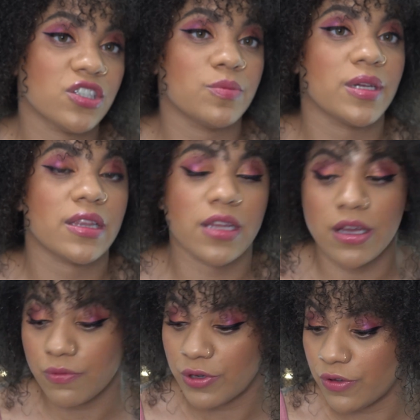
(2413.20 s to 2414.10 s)
to be in
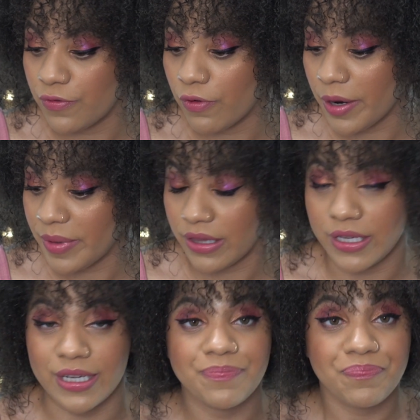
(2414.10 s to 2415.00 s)
love with the
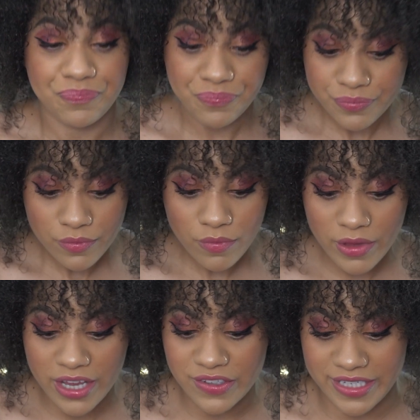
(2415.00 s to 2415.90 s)
formula.
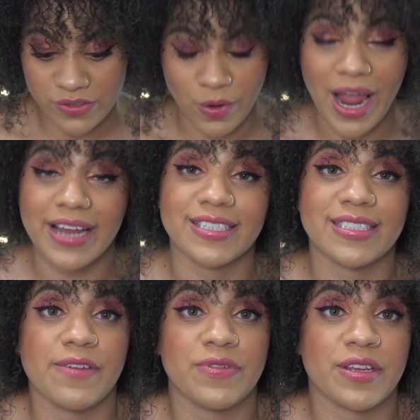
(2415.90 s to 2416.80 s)
And she's right,
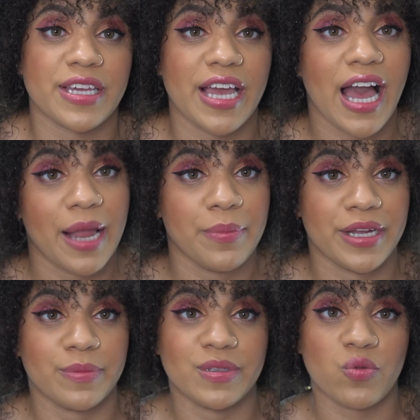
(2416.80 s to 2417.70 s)
it's definitely a
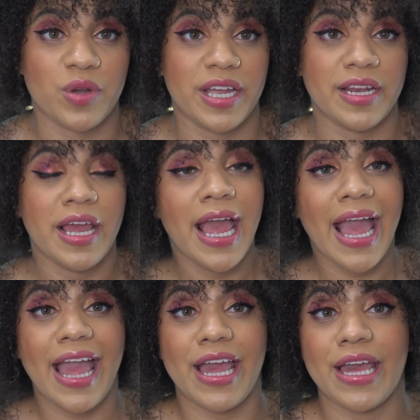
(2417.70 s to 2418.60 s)
hybrid between
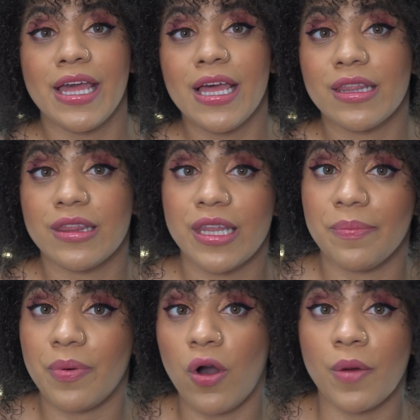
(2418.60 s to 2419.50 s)
a
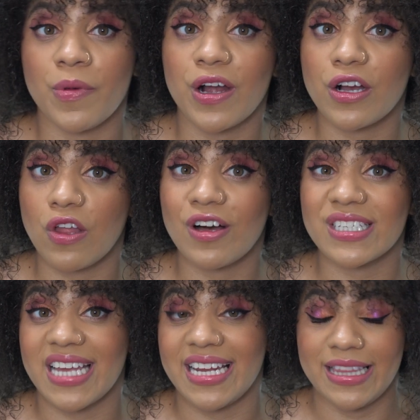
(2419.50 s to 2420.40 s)
lip balm or a
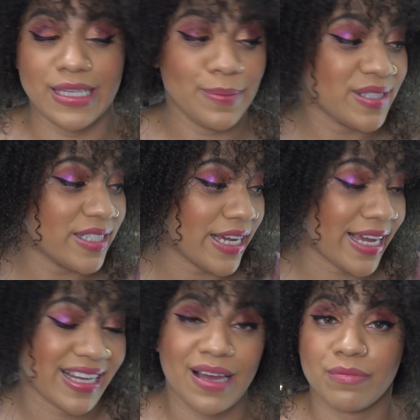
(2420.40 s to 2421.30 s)
gloss and a
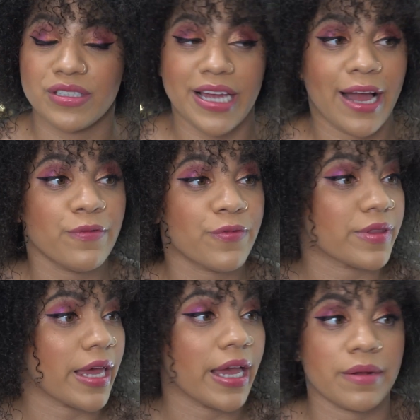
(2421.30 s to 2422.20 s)
lipstick, and I'm down for
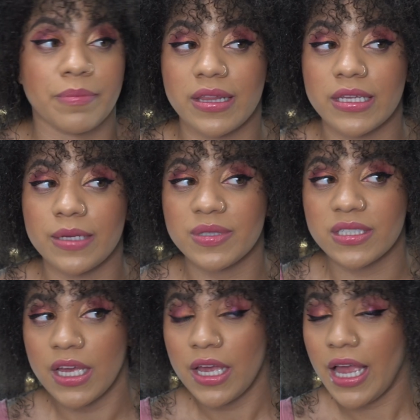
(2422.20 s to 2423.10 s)
that. My lips